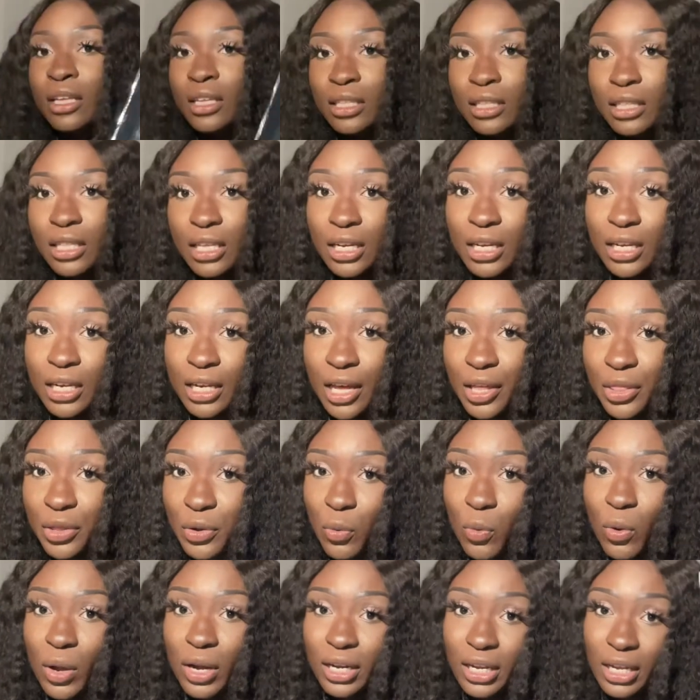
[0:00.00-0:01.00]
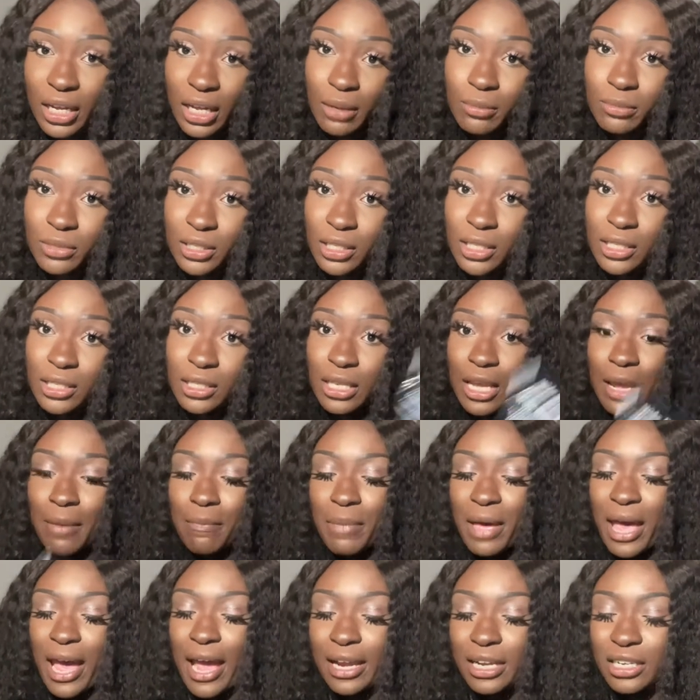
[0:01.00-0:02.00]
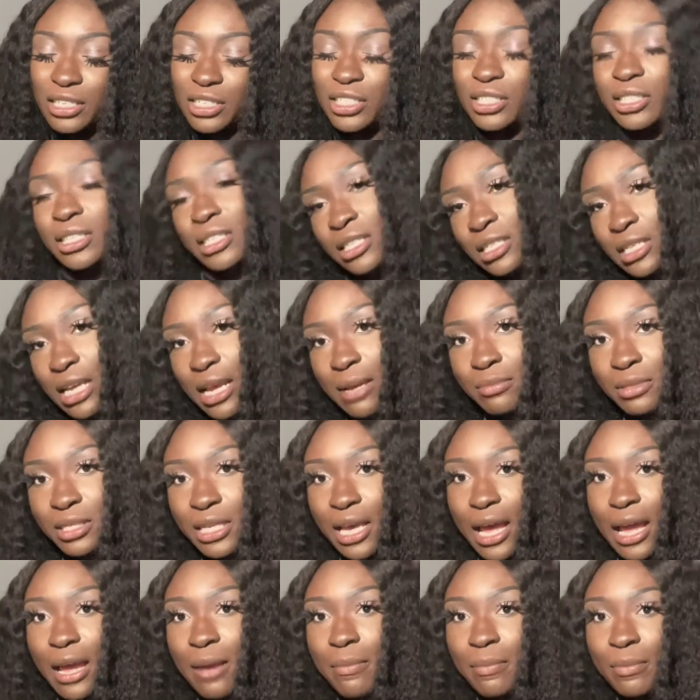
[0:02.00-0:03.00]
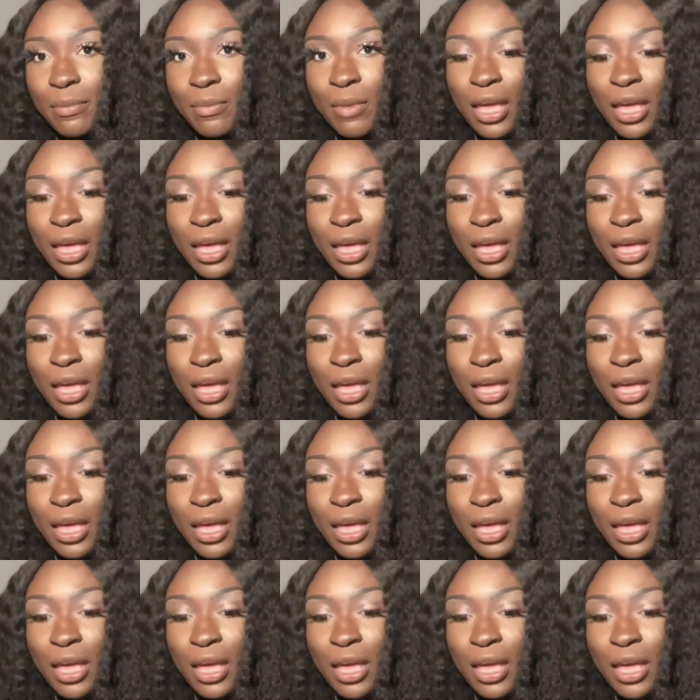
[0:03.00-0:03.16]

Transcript: Then another one comes in the same package, it's the same type.